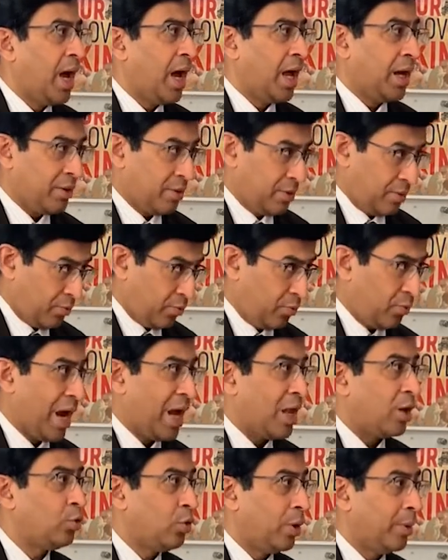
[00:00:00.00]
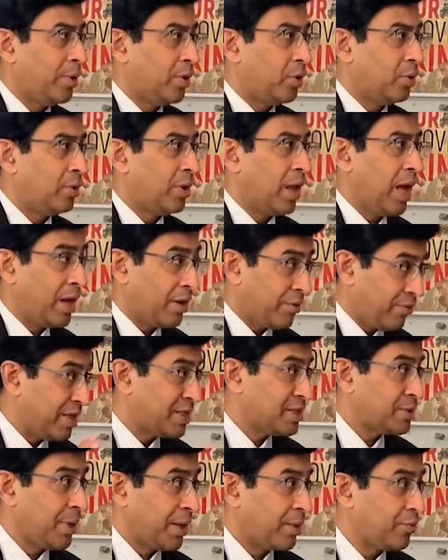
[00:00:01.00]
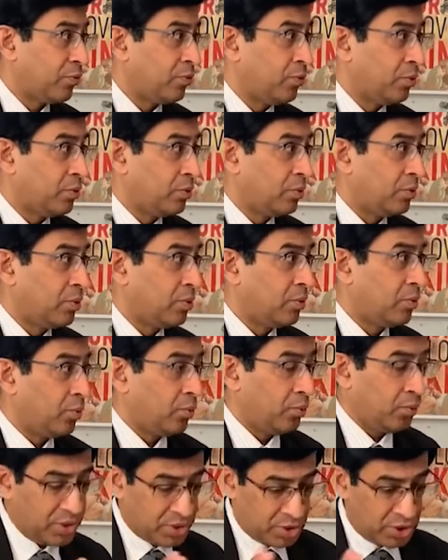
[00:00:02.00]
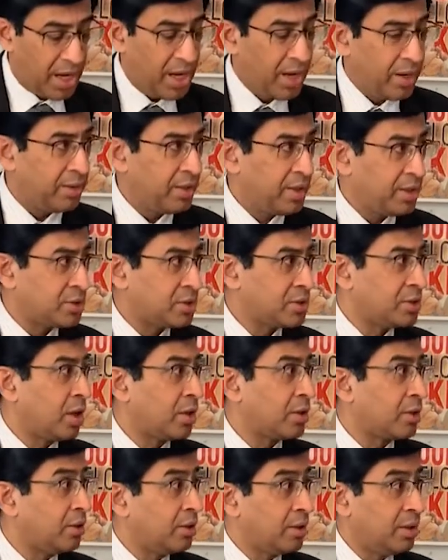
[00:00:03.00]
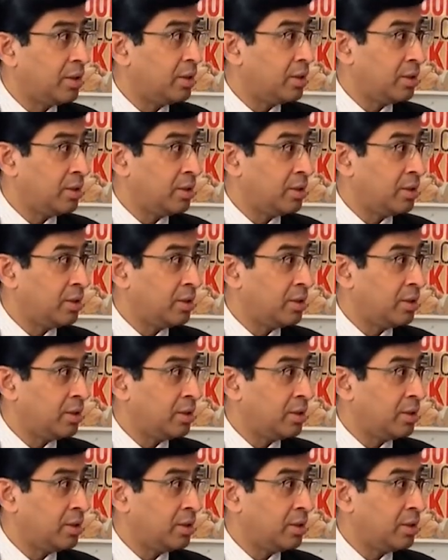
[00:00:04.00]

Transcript: and valuable and respectful, which areas not